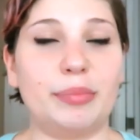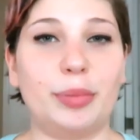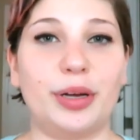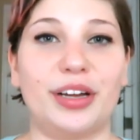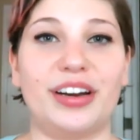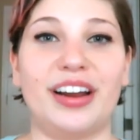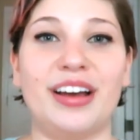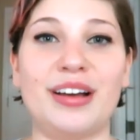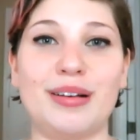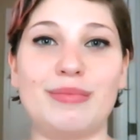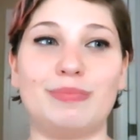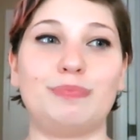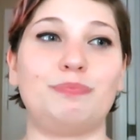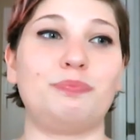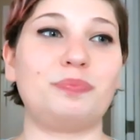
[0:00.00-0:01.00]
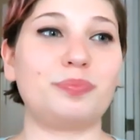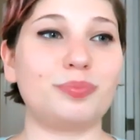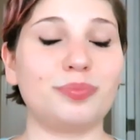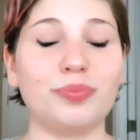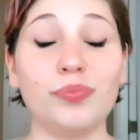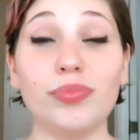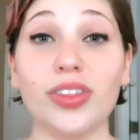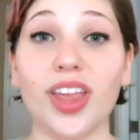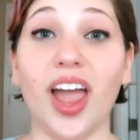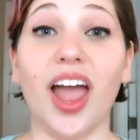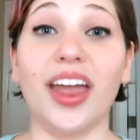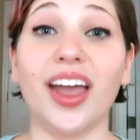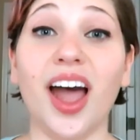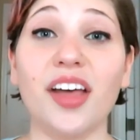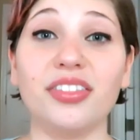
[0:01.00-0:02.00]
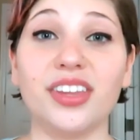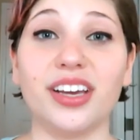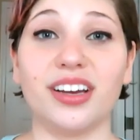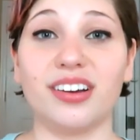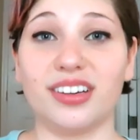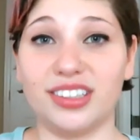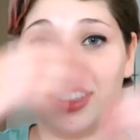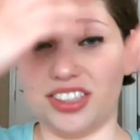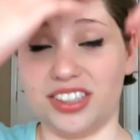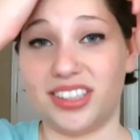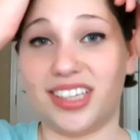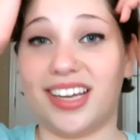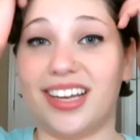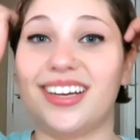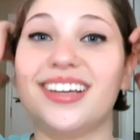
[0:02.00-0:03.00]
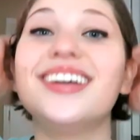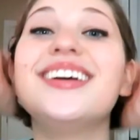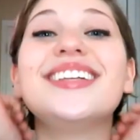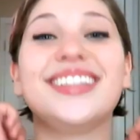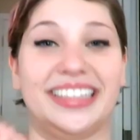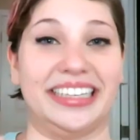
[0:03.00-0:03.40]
But um, I got there and she said,